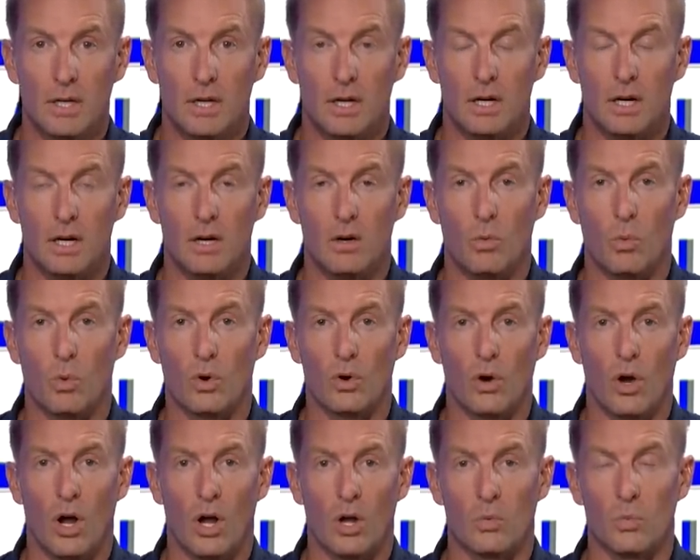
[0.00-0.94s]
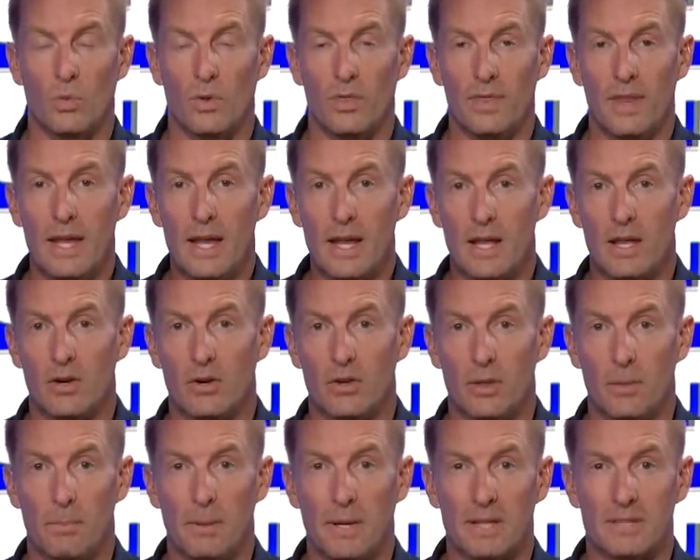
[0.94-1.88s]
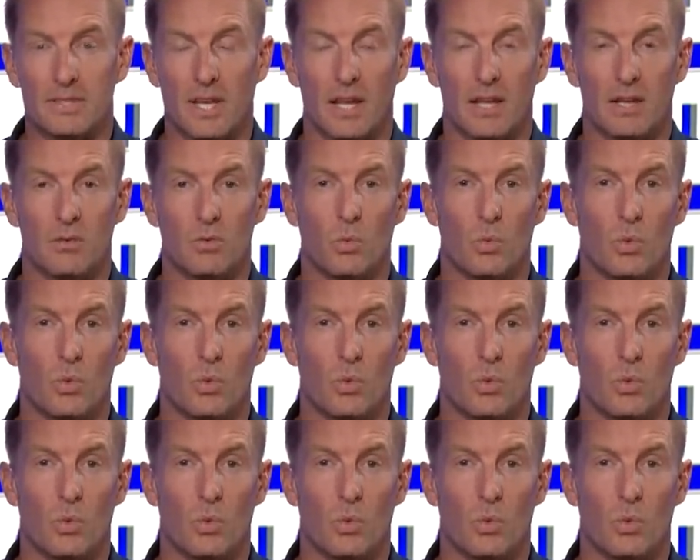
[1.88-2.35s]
were on when they entered the Big 10,